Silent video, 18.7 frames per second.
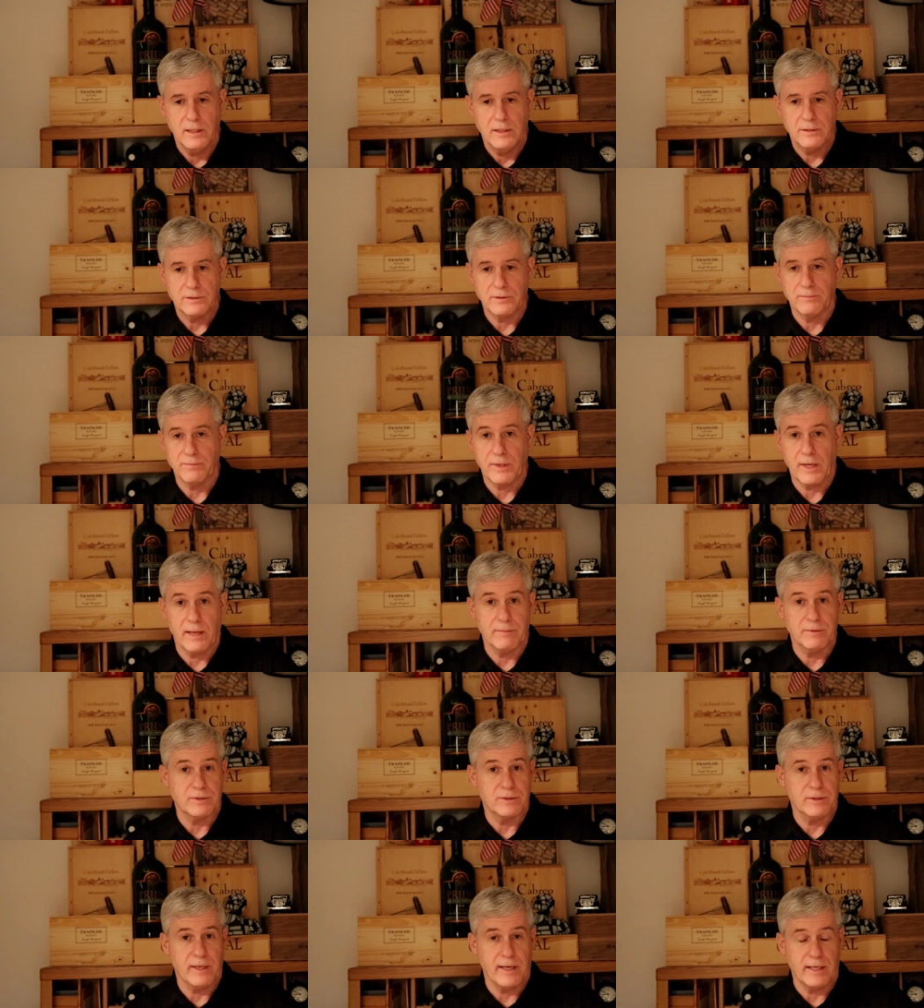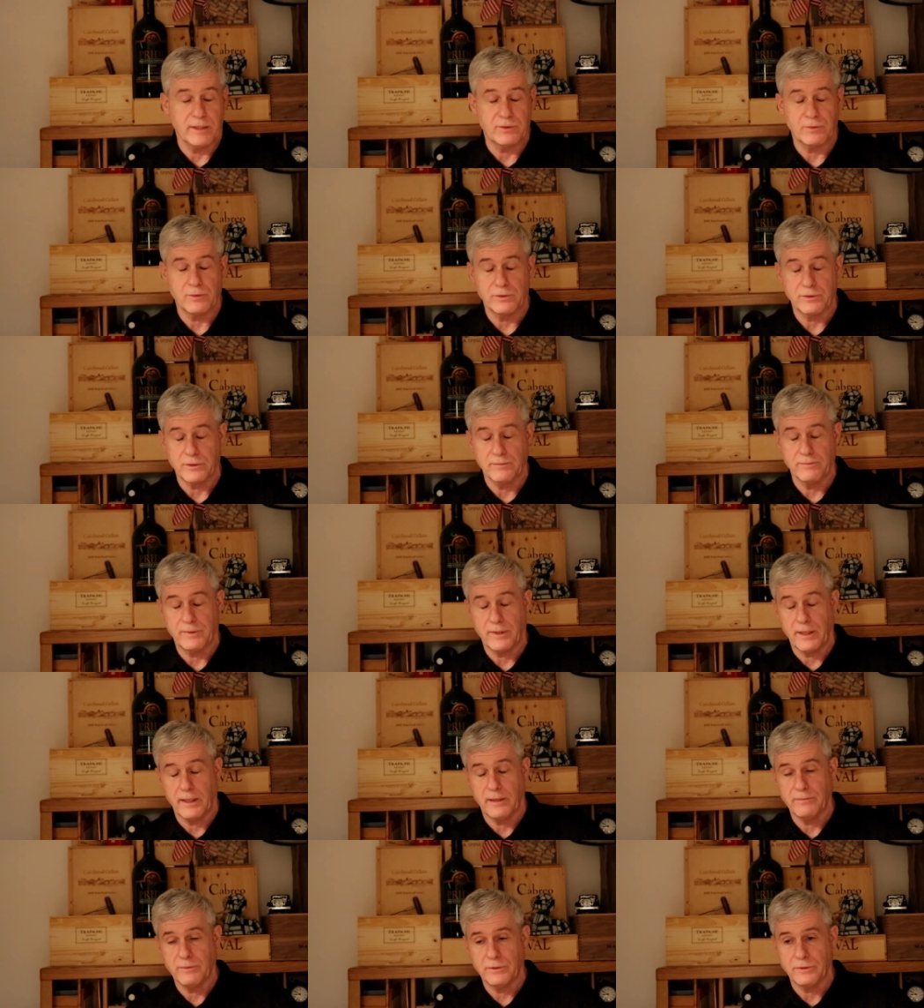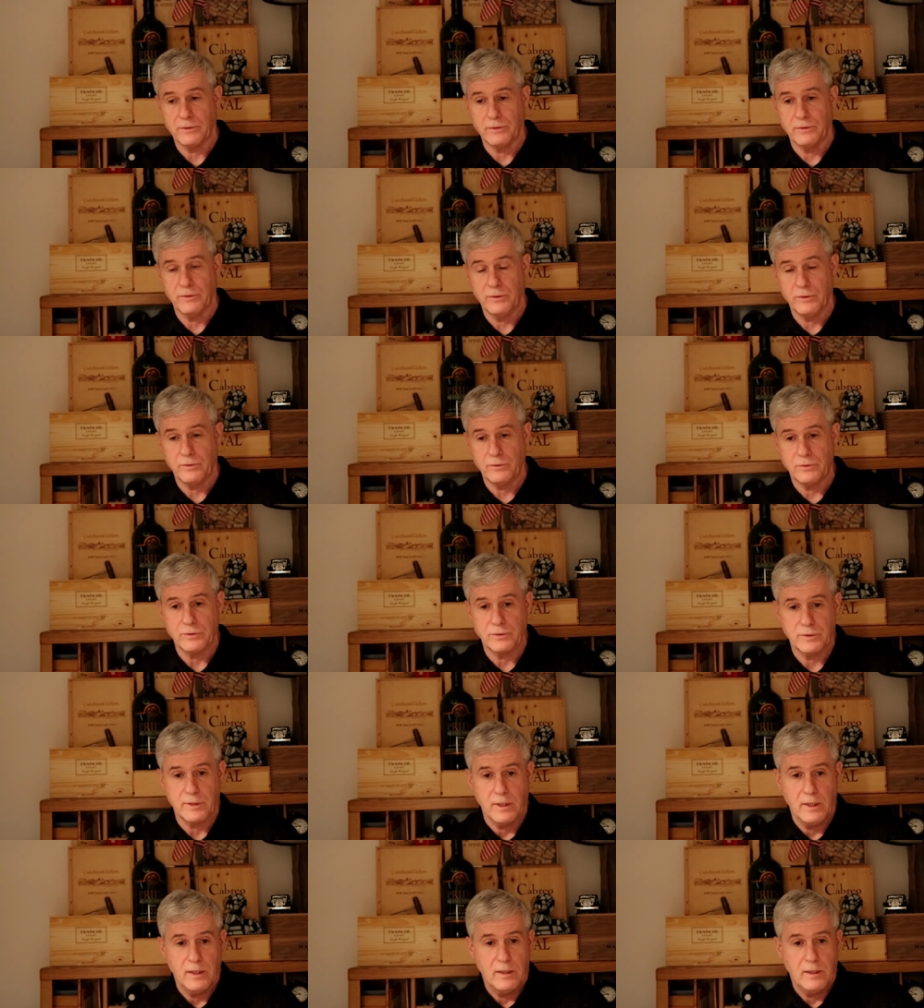Sometimes it's natural, sometimes it's induced.